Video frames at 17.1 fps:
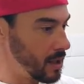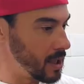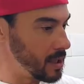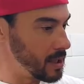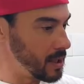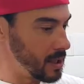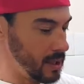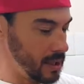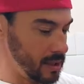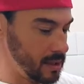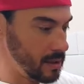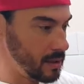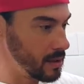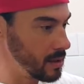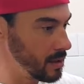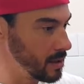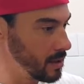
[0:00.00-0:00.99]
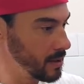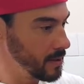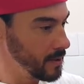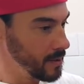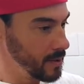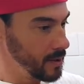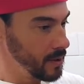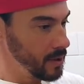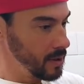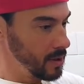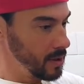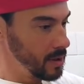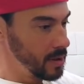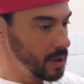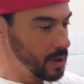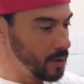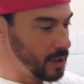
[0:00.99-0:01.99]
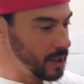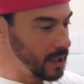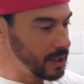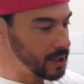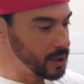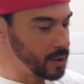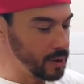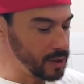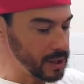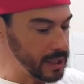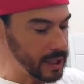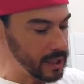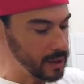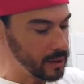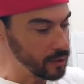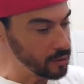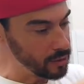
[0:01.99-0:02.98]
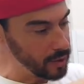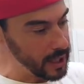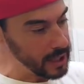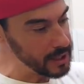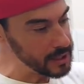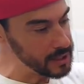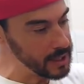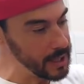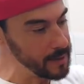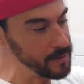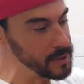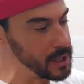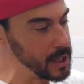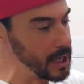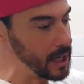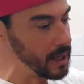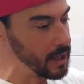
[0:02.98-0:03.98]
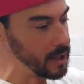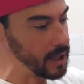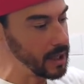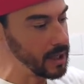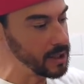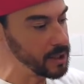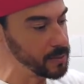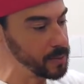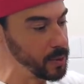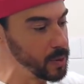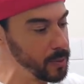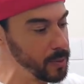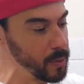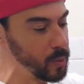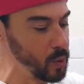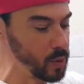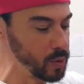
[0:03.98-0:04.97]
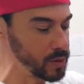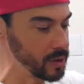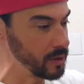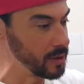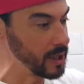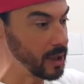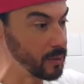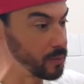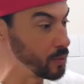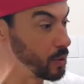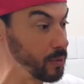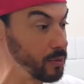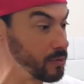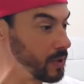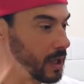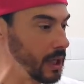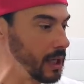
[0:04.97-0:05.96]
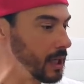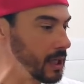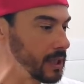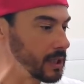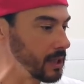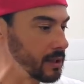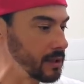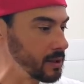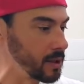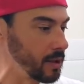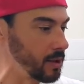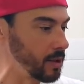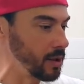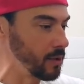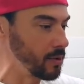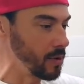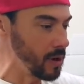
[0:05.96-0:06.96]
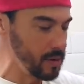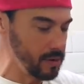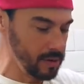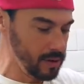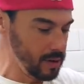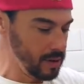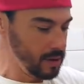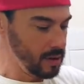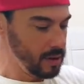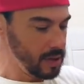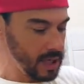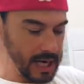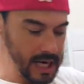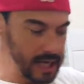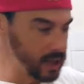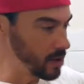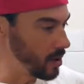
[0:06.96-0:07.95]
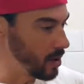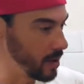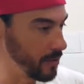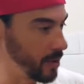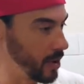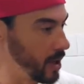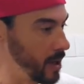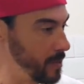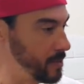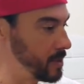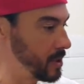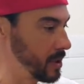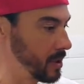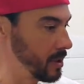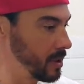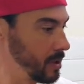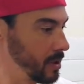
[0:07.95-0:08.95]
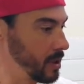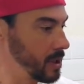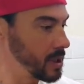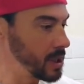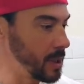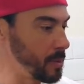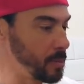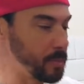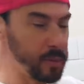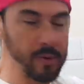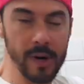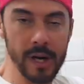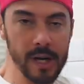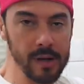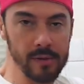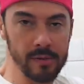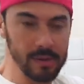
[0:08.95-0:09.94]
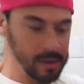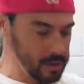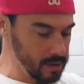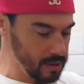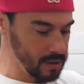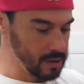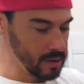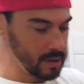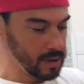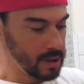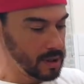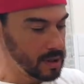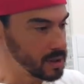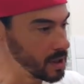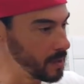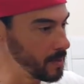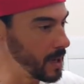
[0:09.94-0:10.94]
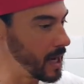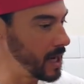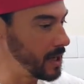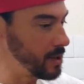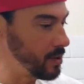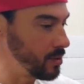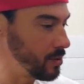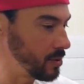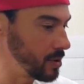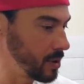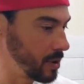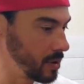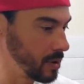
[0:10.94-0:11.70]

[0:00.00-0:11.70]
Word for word: as is. So all you need to do is get the greener stems there and then just put them in water and they'll root really easy. So you can grow any kind of herbs. Some are perennials, some are annuals,